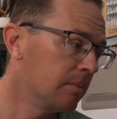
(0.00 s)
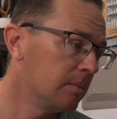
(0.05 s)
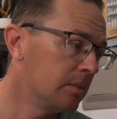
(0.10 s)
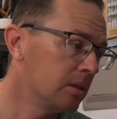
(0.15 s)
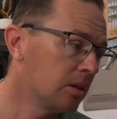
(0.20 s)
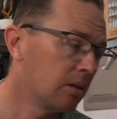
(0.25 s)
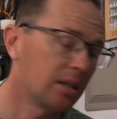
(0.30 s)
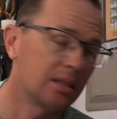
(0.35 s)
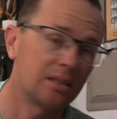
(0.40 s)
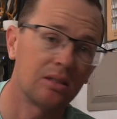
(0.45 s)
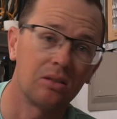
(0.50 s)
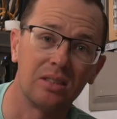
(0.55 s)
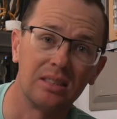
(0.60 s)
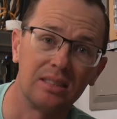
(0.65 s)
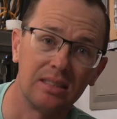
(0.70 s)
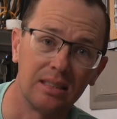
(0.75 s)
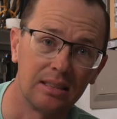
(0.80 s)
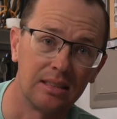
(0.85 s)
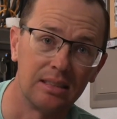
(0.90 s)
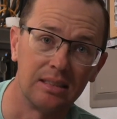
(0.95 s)
You know, that's only
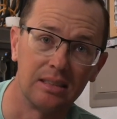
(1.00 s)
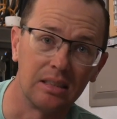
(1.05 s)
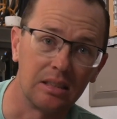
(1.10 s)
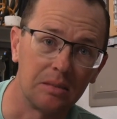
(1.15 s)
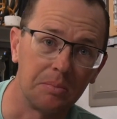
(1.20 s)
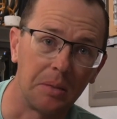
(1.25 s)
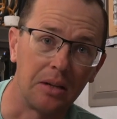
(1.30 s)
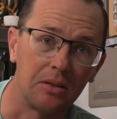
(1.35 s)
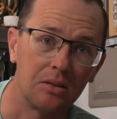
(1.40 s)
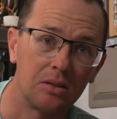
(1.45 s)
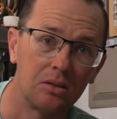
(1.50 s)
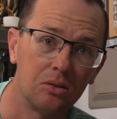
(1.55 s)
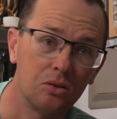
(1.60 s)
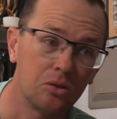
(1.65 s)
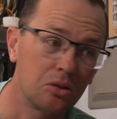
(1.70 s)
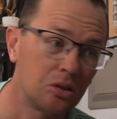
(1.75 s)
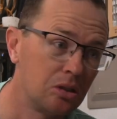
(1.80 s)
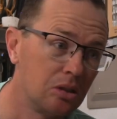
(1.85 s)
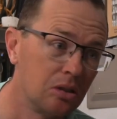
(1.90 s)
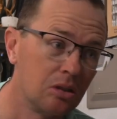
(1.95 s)
66 pounds. You're
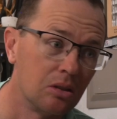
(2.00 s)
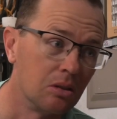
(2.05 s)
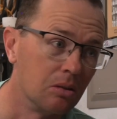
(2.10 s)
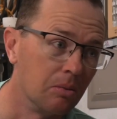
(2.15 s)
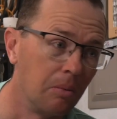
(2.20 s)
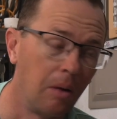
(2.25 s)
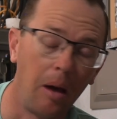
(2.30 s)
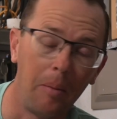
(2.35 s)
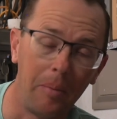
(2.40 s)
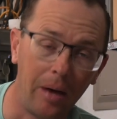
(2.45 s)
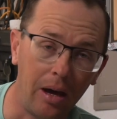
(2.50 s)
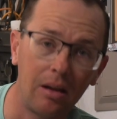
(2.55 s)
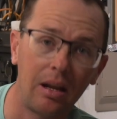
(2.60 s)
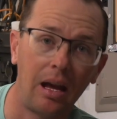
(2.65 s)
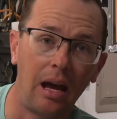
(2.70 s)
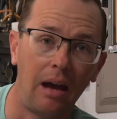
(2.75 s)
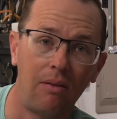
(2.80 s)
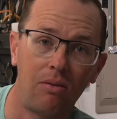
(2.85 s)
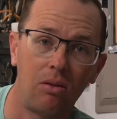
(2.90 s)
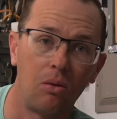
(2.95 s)
still about
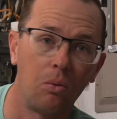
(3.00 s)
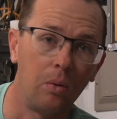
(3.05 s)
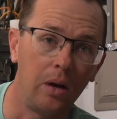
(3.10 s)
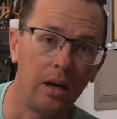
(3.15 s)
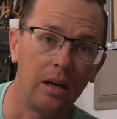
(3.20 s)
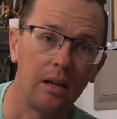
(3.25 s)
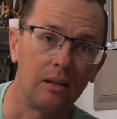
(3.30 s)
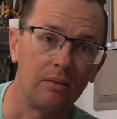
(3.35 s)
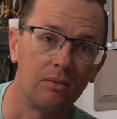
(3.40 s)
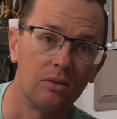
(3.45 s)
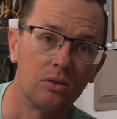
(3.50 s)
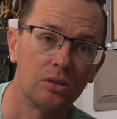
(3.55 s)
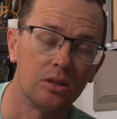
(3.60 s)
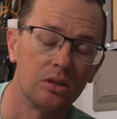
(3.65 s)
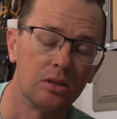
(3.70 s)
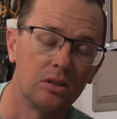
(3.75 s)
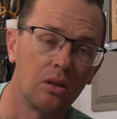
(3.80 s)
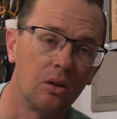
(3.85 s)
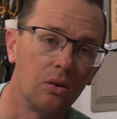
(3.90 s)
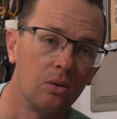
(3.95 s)
half the weight
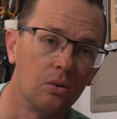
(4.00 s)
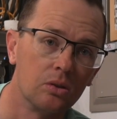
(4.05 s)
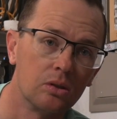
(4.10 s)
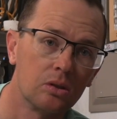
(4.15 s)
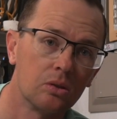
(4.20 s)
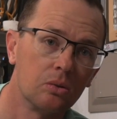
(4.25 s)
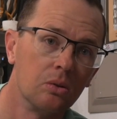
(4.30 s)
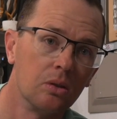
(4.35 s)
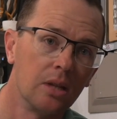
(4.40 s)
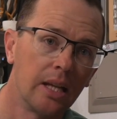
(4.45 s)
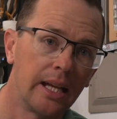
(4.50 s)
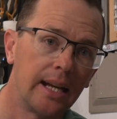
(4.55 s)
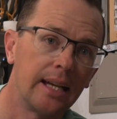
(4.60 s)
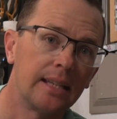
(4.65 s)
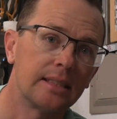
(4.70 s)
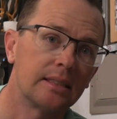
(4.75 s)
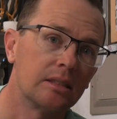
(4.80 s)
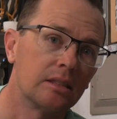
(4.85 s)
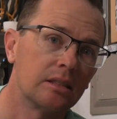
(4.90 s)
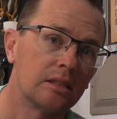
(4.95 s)
versus the old school lead
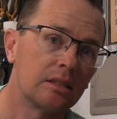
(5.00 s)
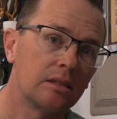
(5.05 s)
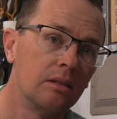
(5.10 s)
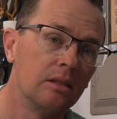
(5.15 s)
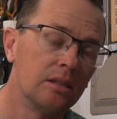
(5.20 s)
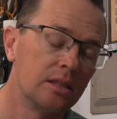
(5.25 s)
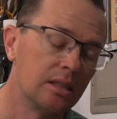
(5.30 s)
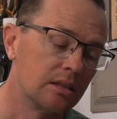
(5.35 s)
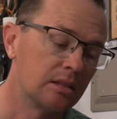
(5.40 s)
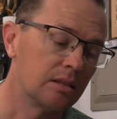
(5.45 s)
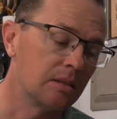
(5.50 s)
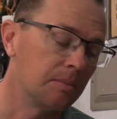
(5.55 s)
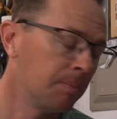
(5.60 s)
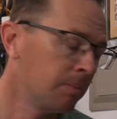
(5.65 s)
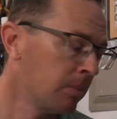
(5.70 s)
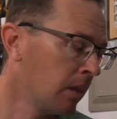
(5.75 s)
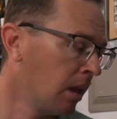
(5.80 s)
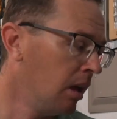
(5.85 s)
acid system.